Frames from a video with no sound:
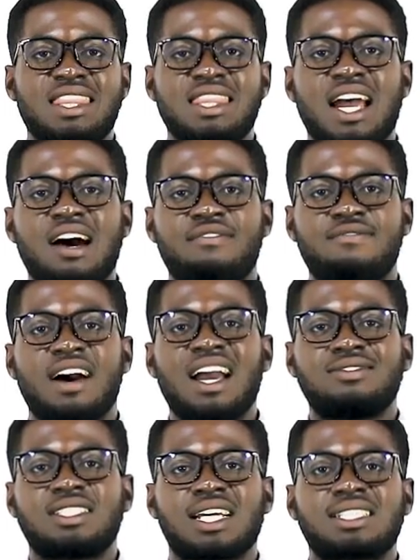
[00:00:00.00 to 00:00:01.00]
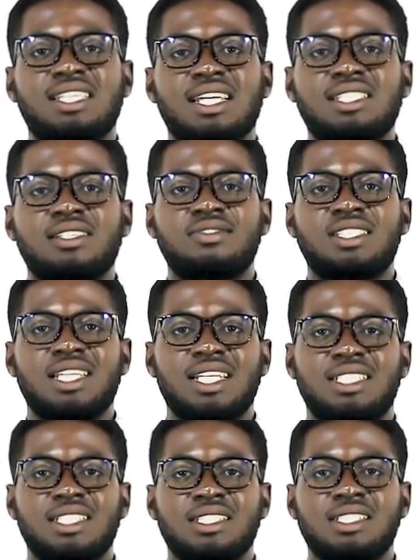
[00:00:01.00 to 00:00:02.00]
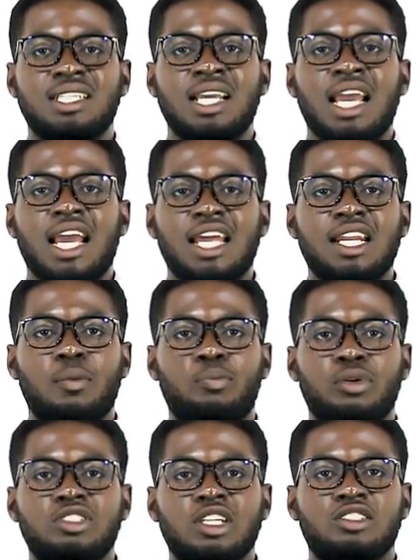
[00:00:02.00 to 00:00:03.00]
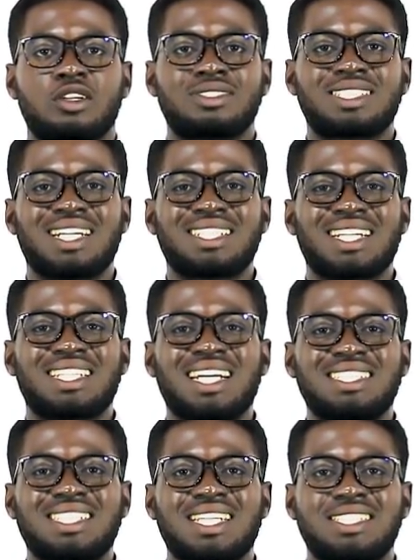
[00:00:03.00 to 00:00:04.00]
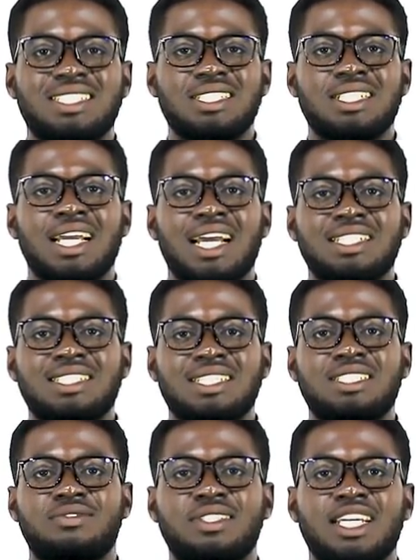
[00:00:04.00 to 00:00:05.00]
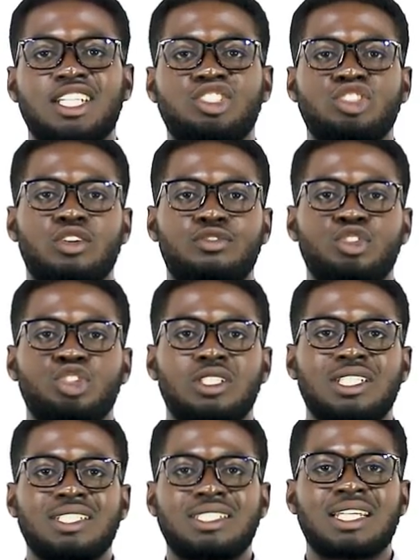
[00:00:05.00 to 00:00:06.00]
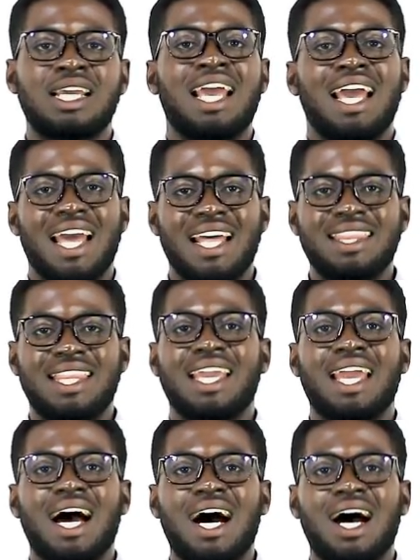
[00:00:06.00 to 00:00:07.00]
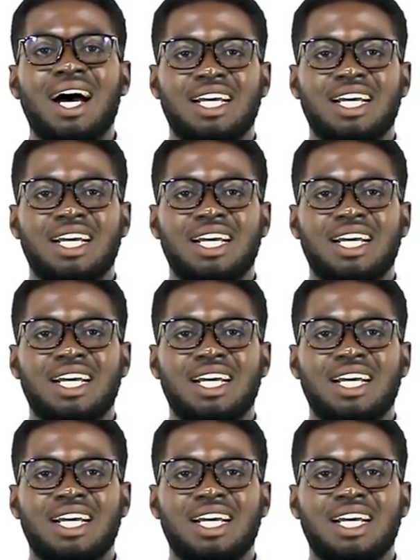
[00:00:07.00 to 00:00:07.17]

There are 5 successive stages in the process of standardization and certification of units, and they are